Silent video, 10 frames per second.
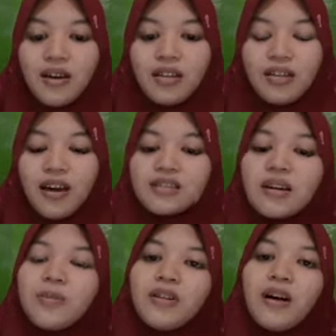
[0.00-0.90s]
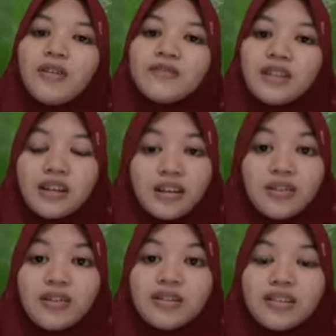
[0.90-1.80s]
The example of
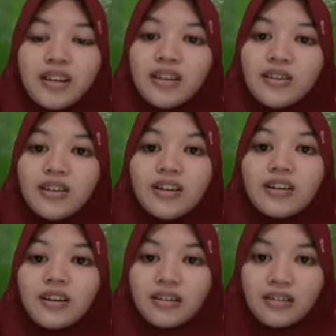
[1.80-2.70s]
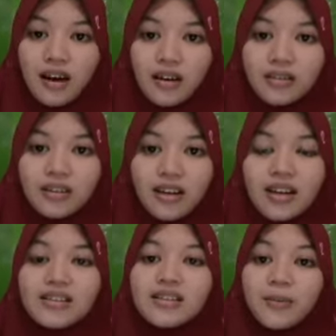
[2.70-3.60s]
singular noun
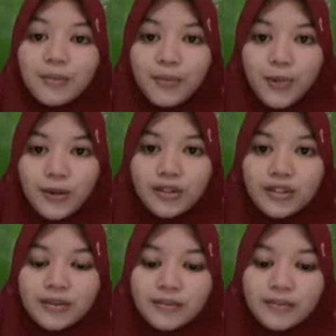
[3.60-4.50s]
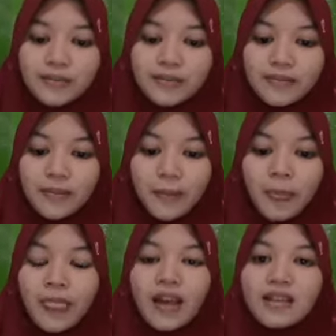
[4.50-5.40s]
is book.
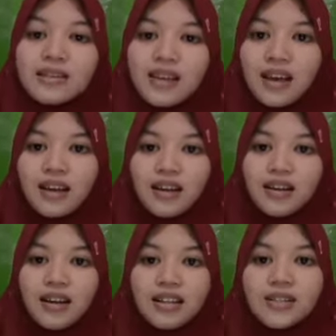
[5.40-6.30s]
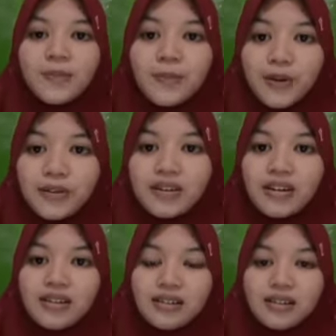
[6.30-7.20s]
The second is
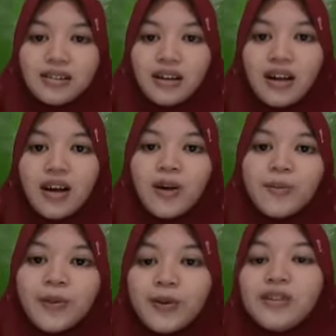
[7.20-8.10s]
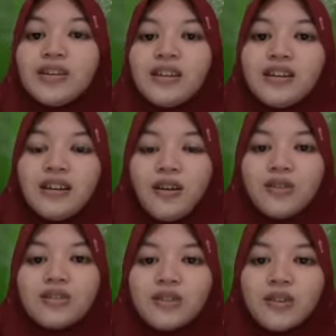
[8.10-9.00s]
plural. Plural
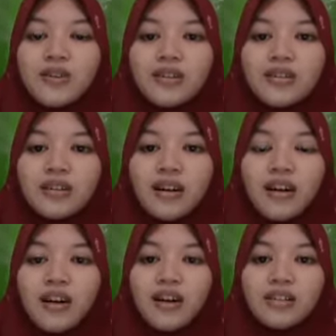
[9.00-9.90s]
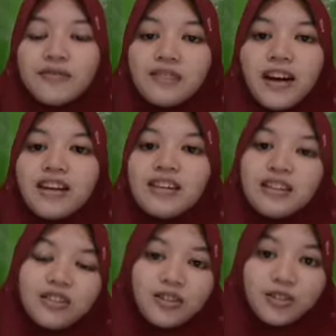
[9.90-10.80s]
also divided
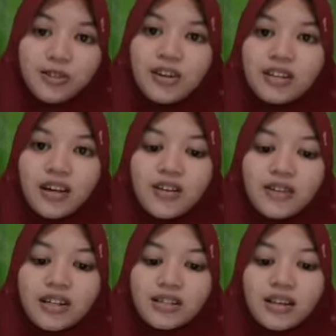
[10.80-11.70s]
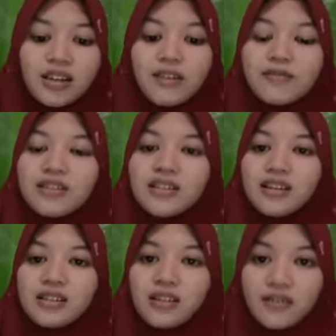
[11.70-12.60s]
into two categories. The first
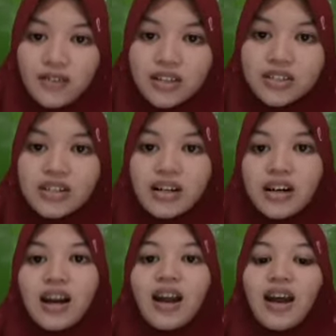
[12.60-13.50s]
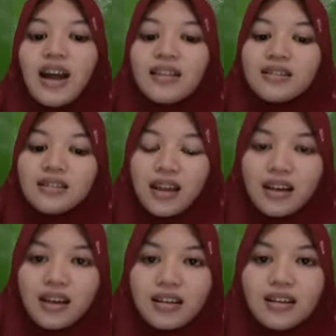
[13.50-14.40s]
is regular and the
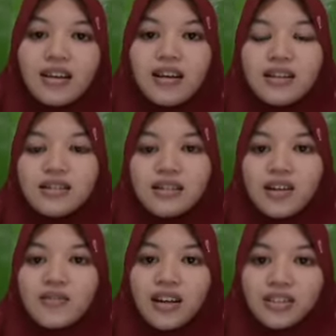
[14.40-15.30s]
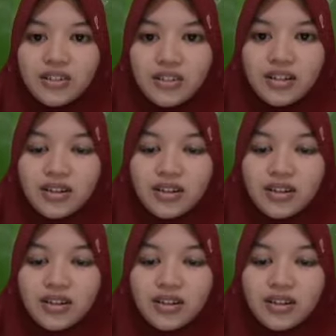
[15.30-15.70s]
second is irregular.